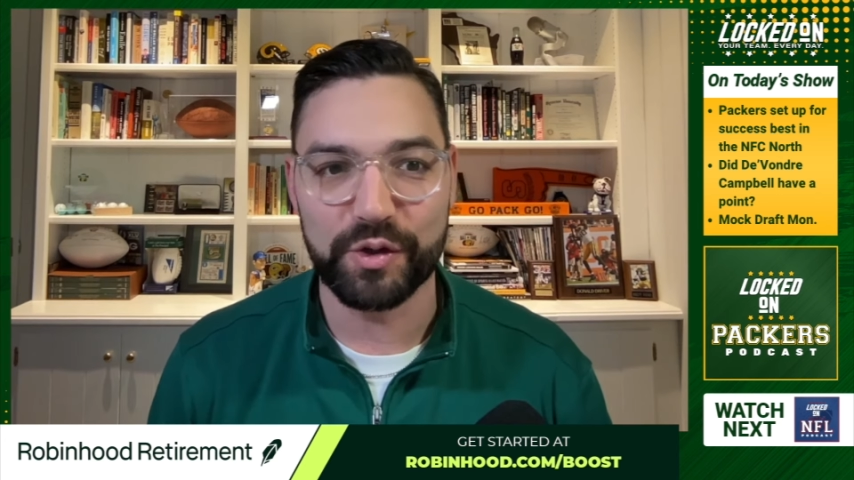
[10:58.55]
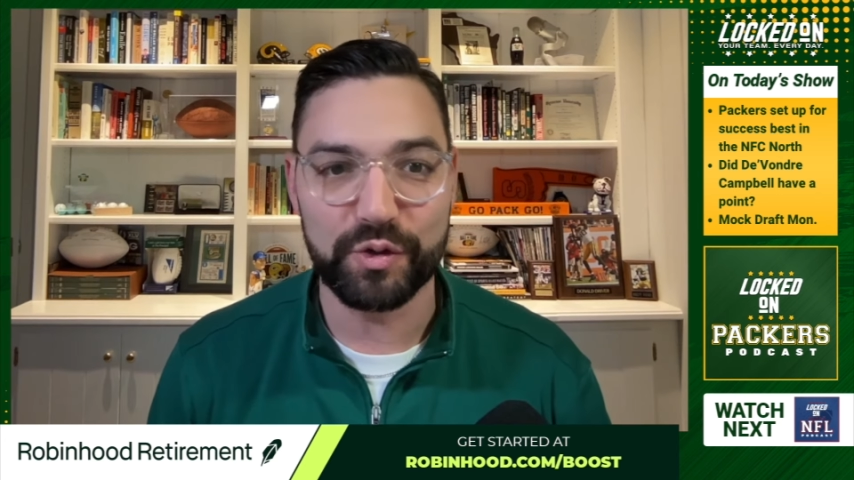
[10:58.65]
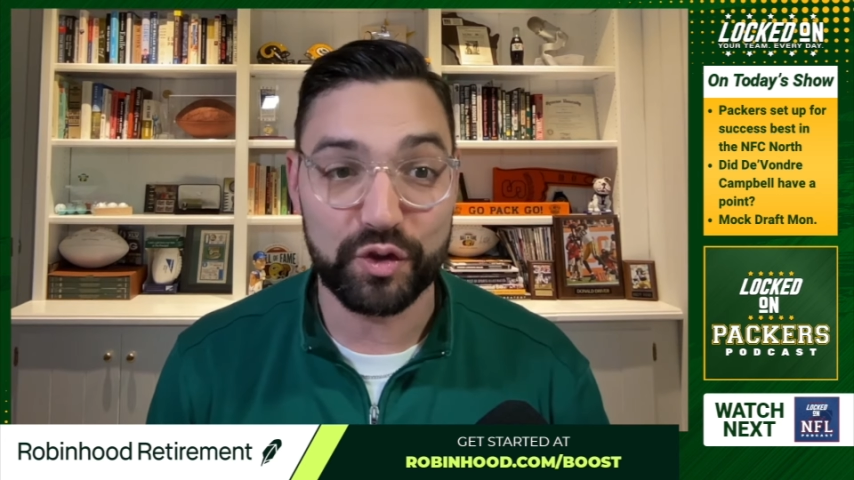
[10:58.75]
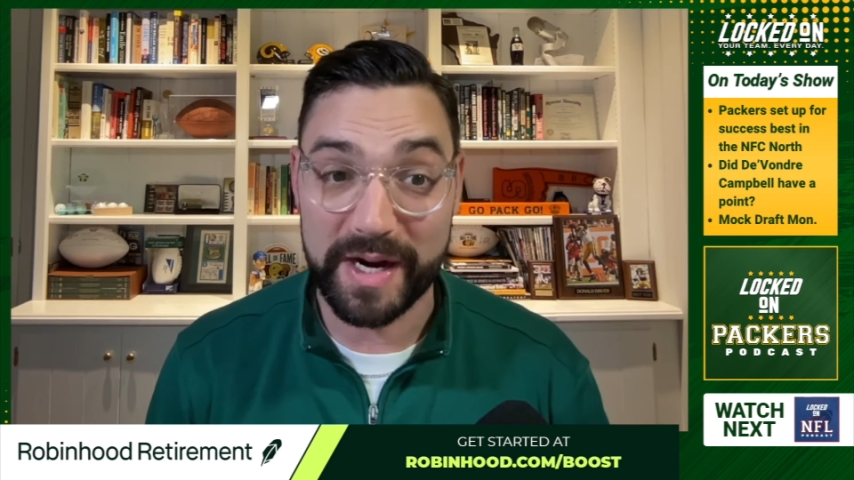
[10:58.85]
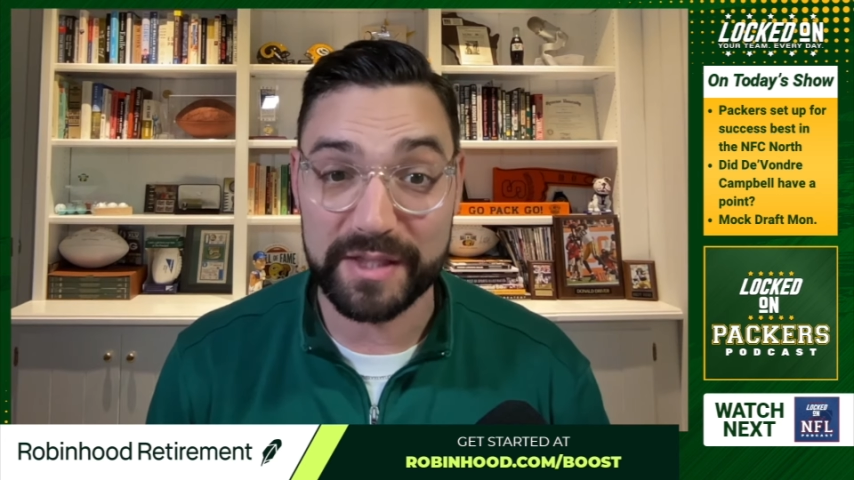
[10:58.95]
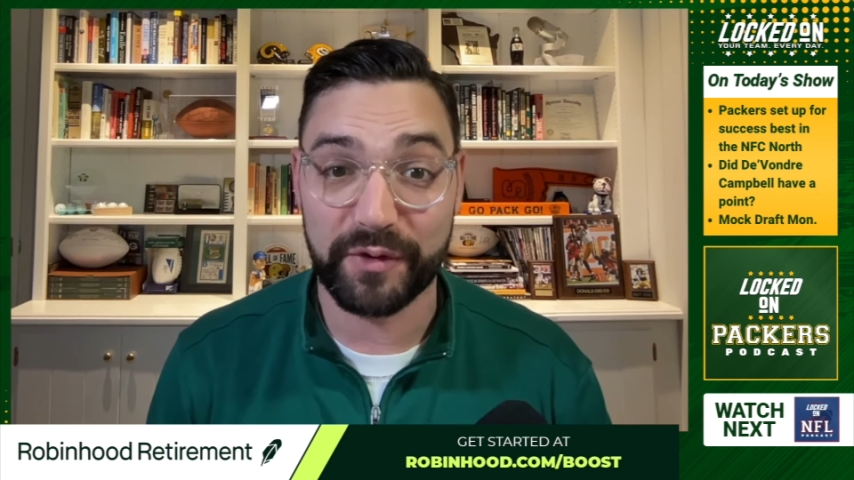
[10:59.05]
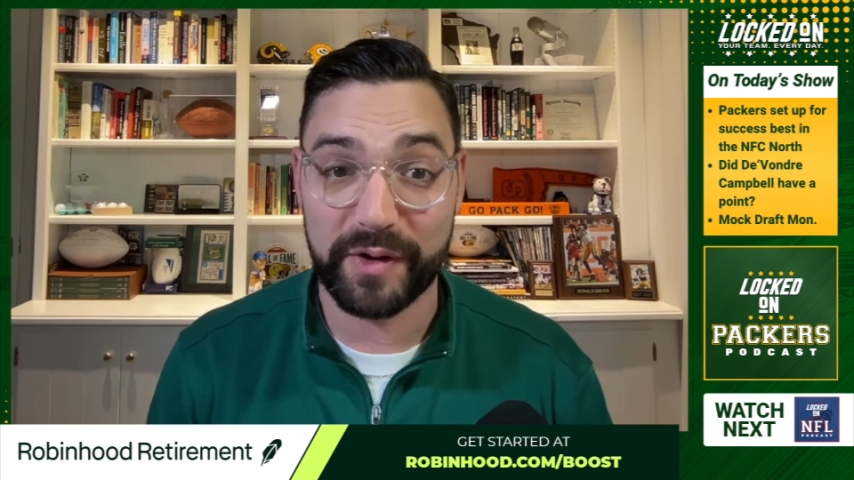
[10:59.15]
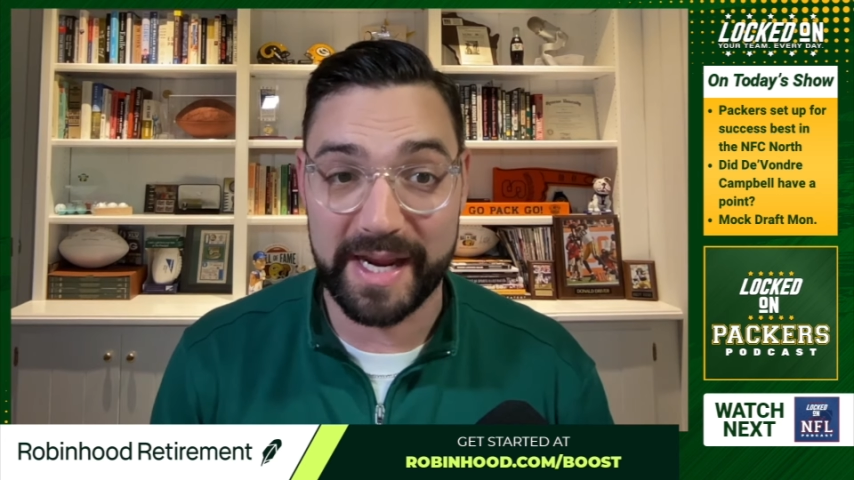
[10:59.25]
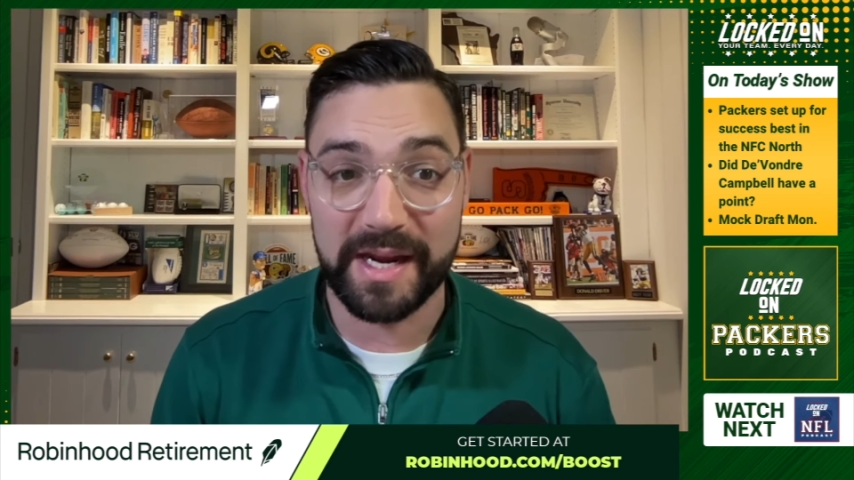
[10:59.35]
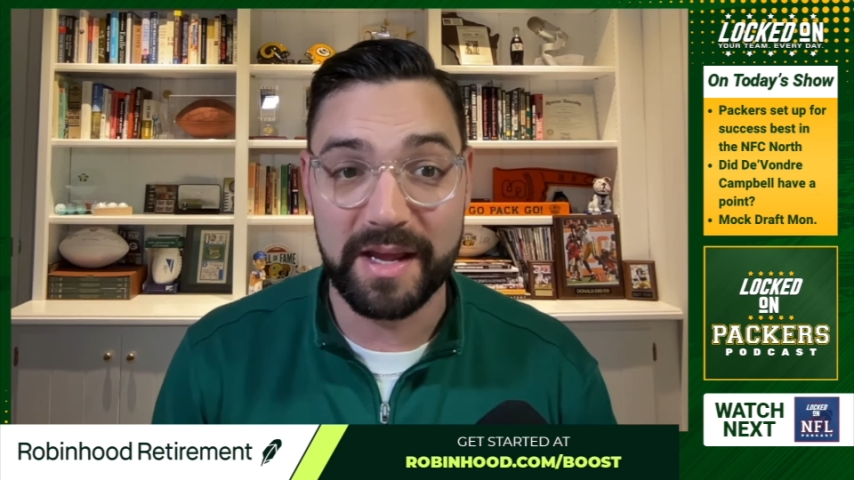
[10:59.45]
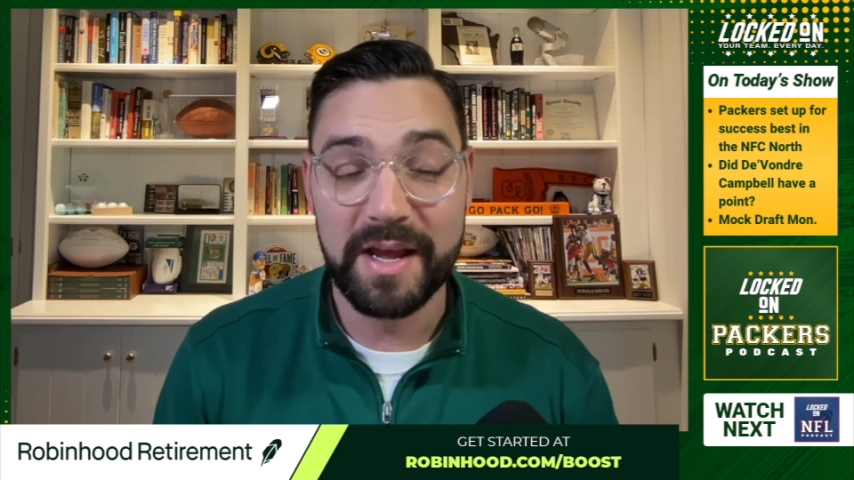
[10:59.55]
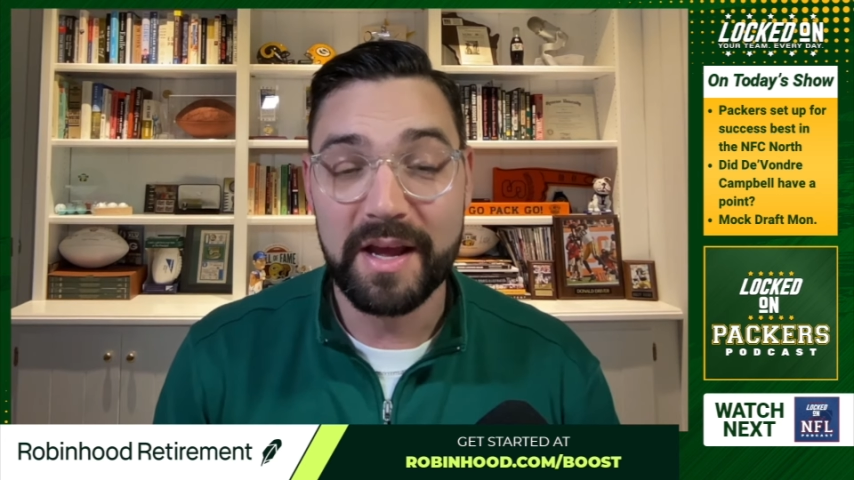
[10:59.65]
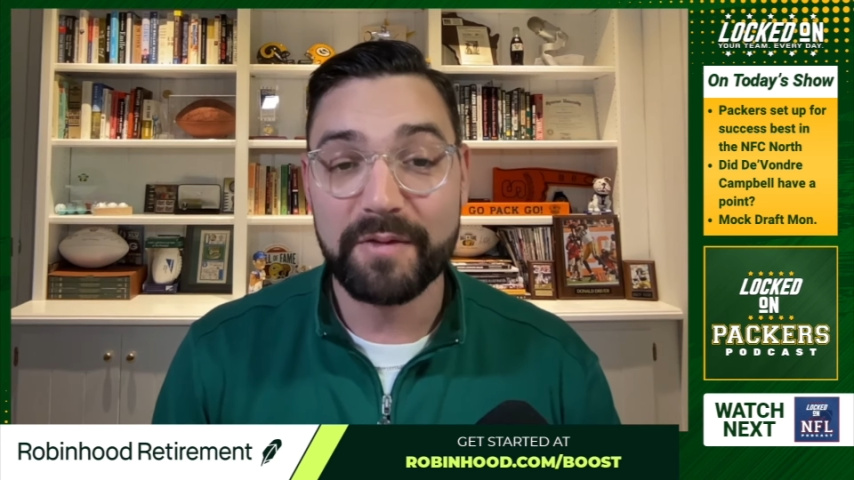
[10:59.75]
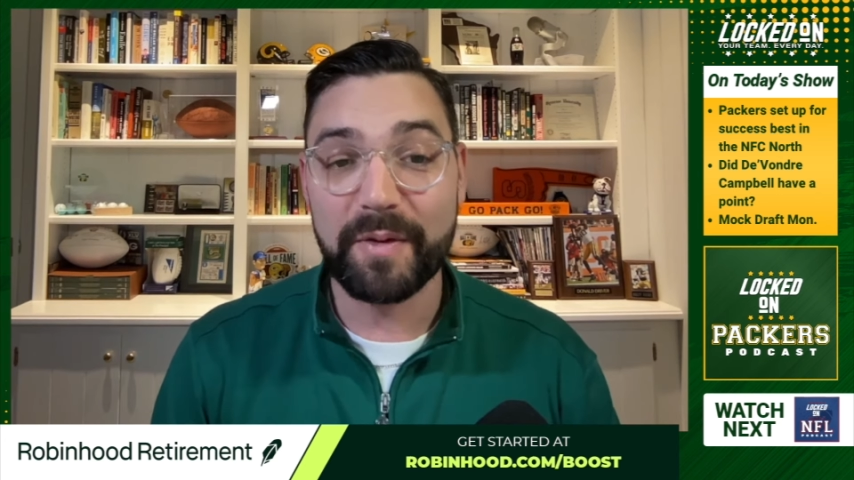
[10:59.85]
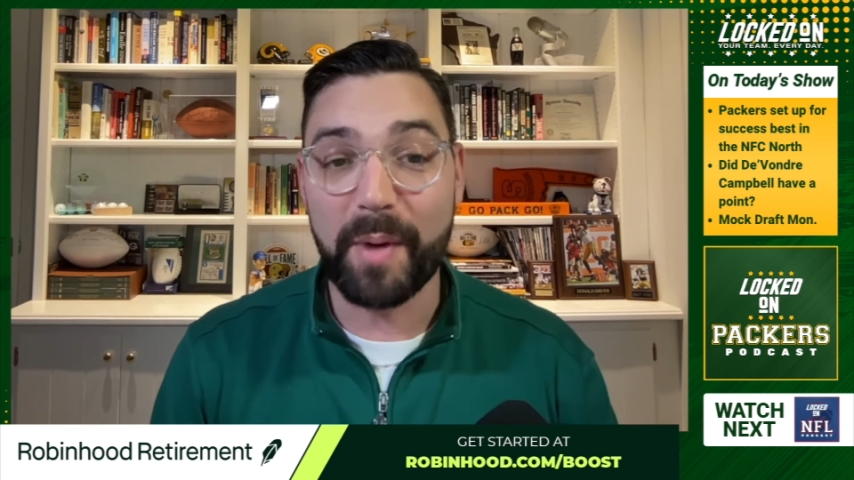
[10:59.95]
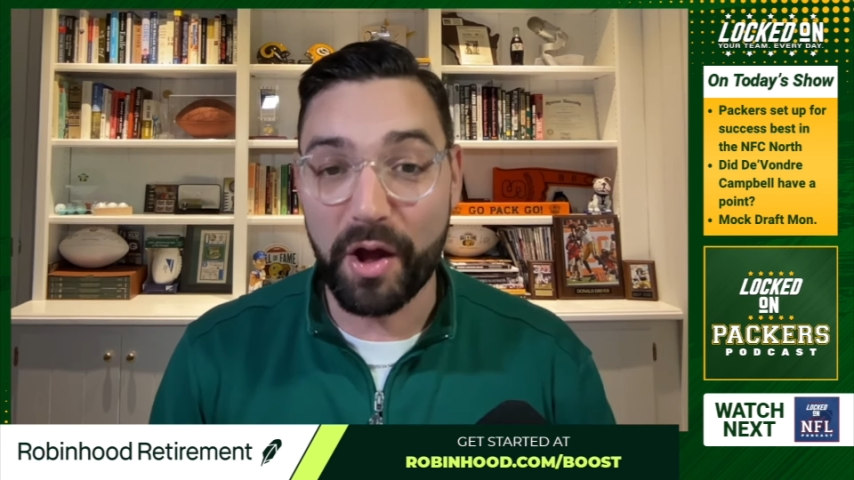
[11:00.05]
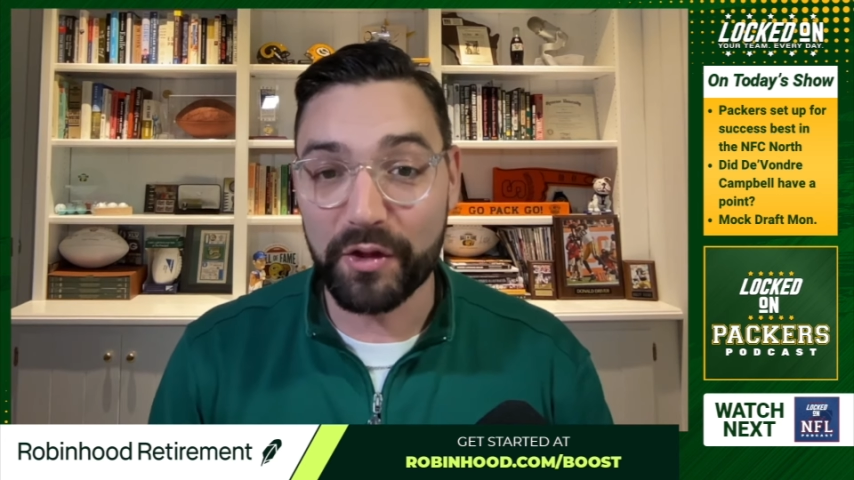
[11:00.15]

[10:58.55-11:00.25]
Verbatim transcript: transfer in from other